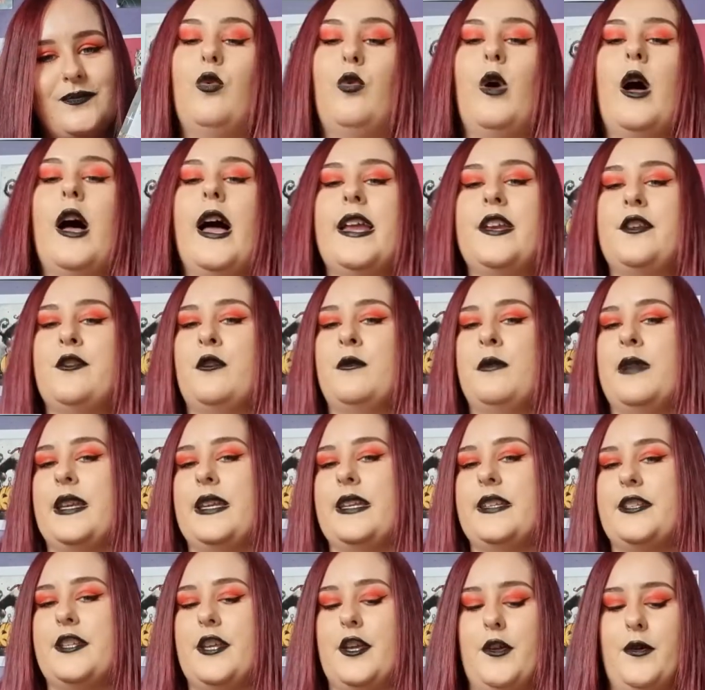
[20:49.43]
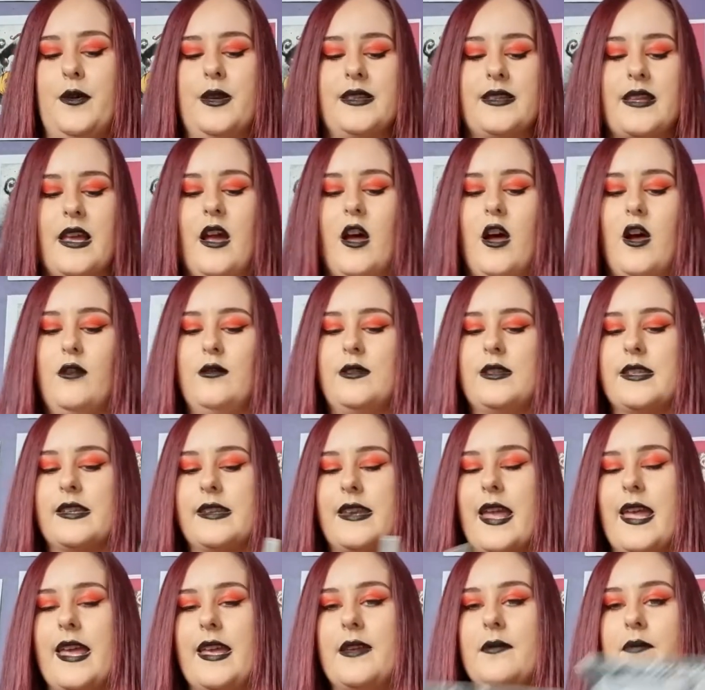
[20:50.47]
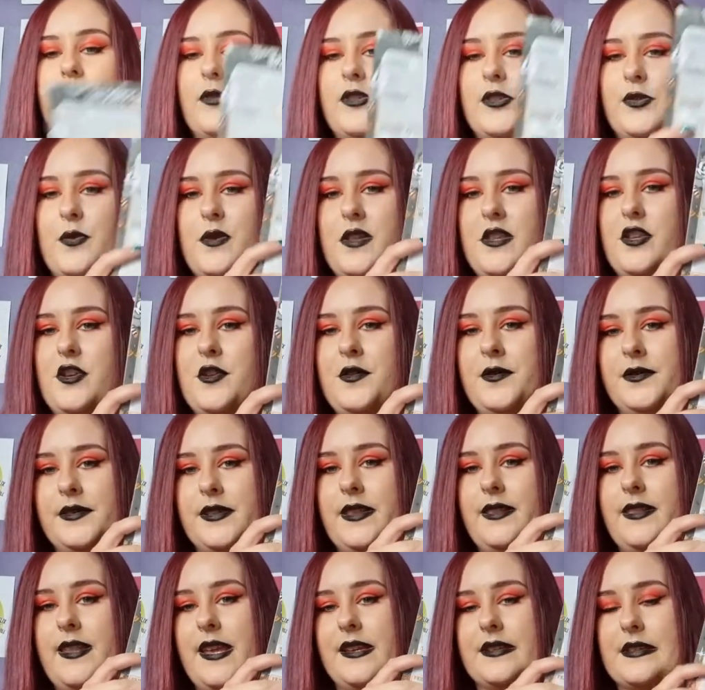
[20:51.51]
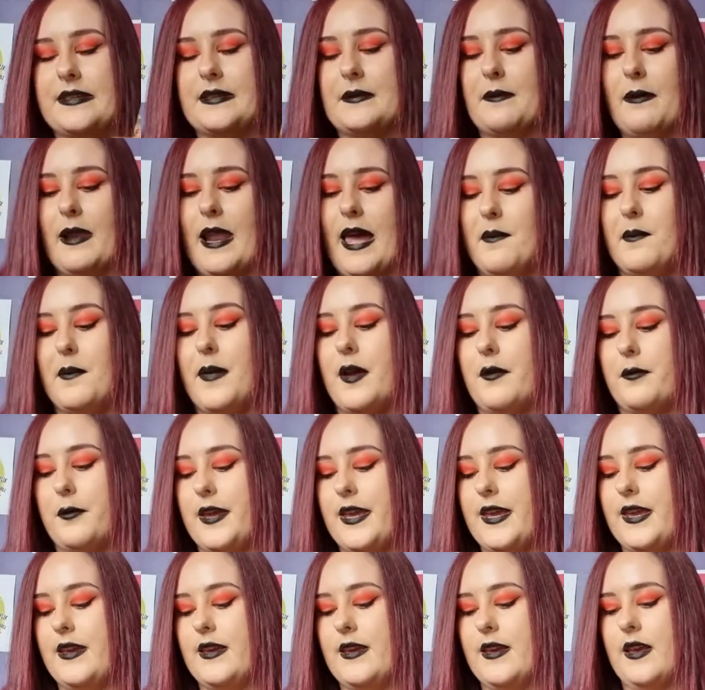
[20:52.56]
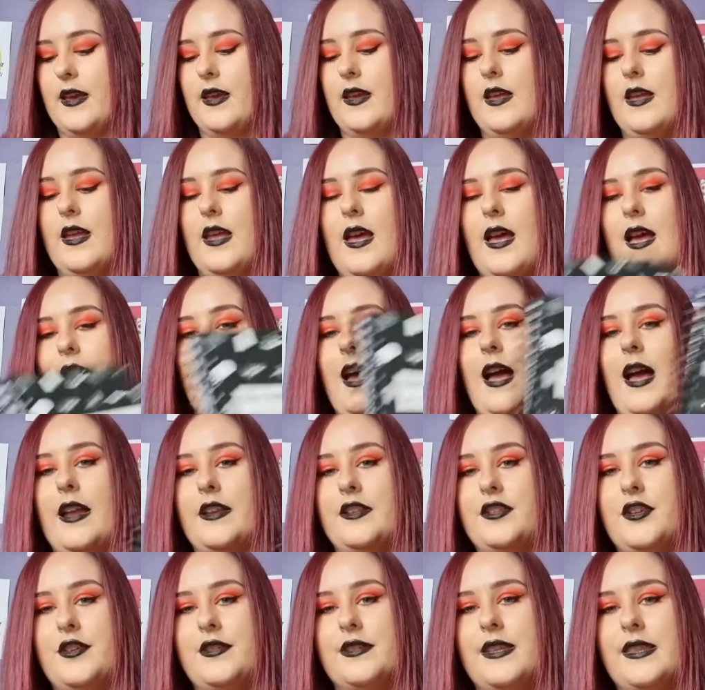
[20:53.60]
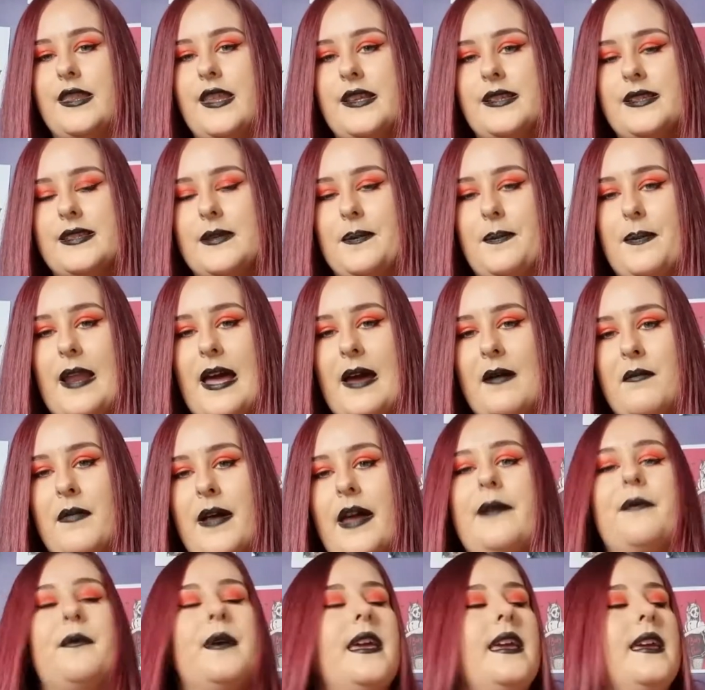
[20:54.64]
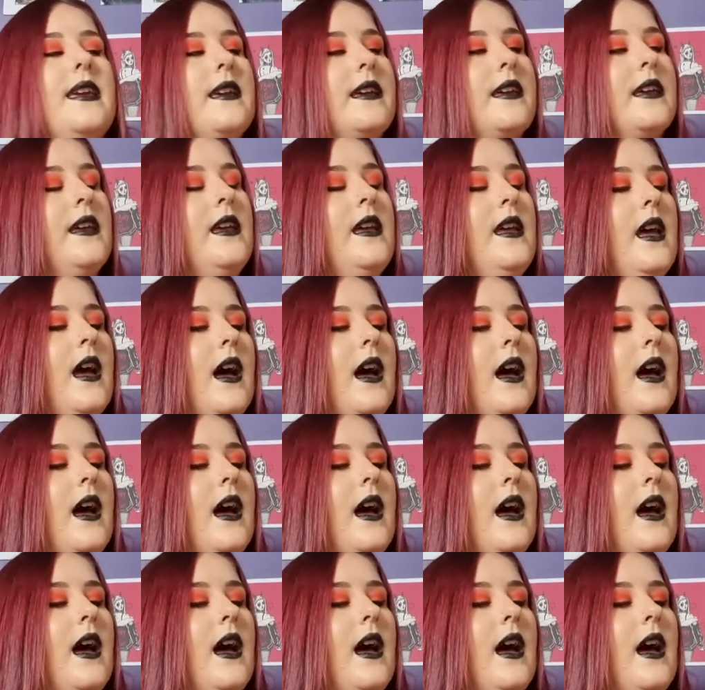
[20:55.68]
What I normally do is I alternate between using this to plan my week and using this to plan my week.